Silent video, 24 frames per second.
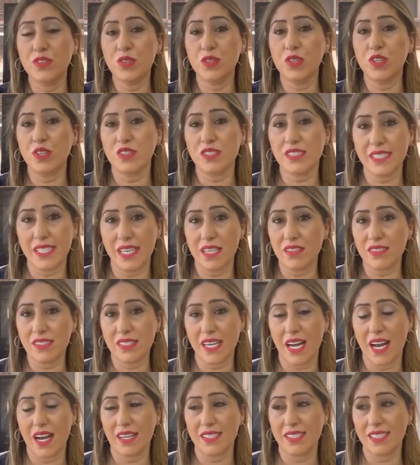your sales
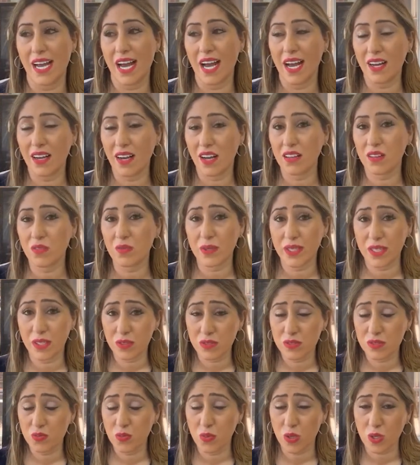tax.
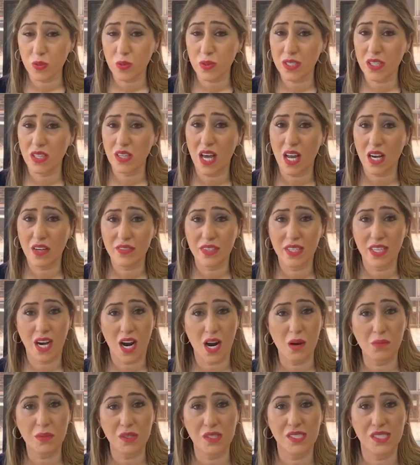We work with a lot of
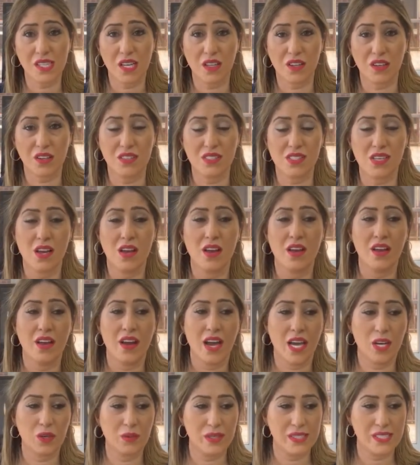e-commerce sellers
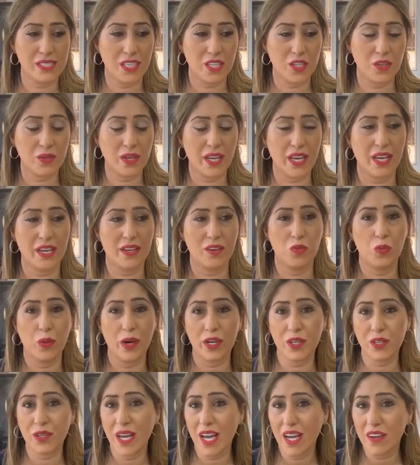and we say, okay,
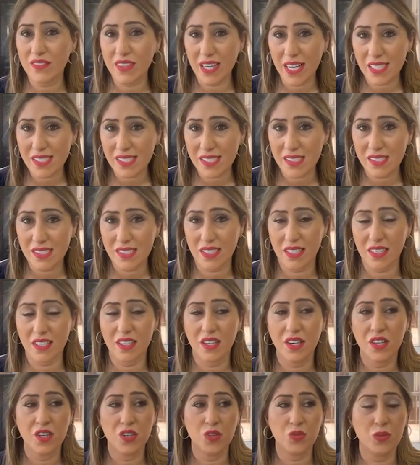where do you have Nexus in?
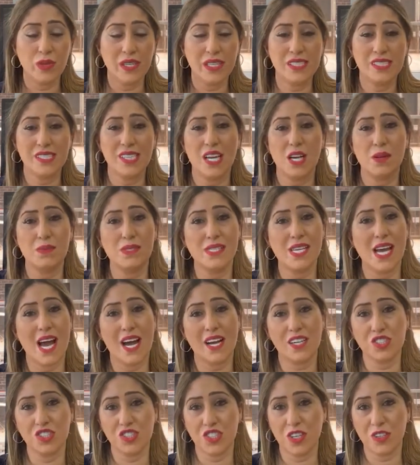We set up
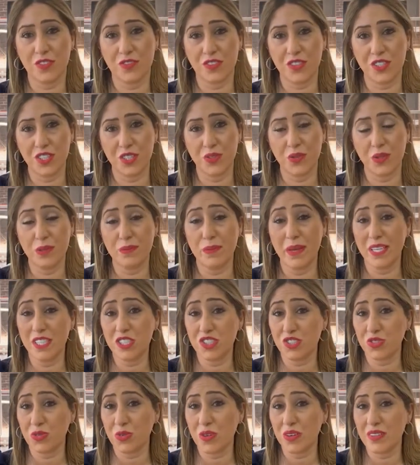TaxJar for you and make
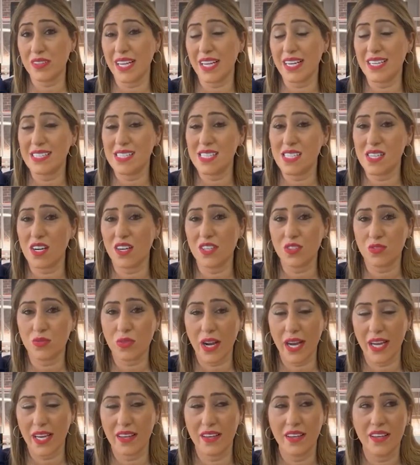sure that it's done
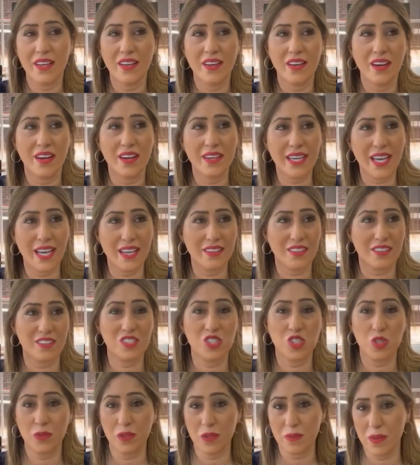right. Again, there's
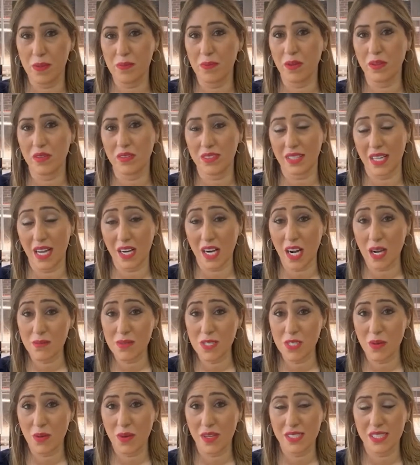so many people that come
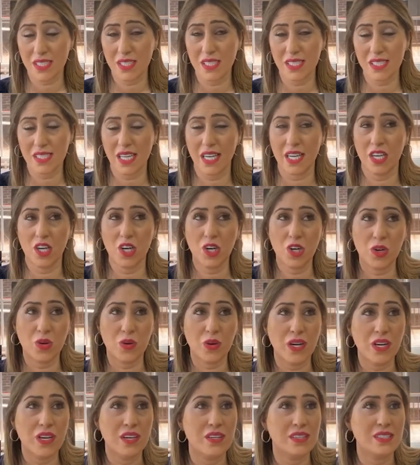to us and they say,
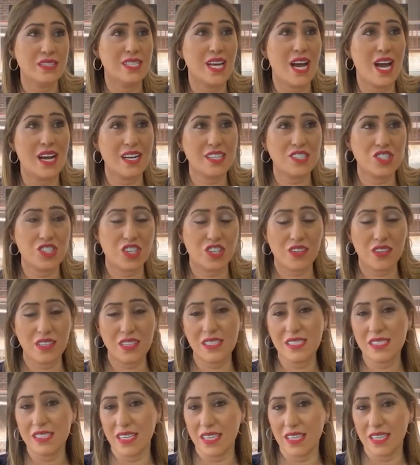oh,
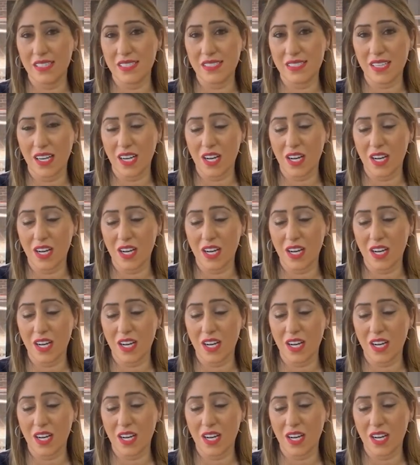TaxJar is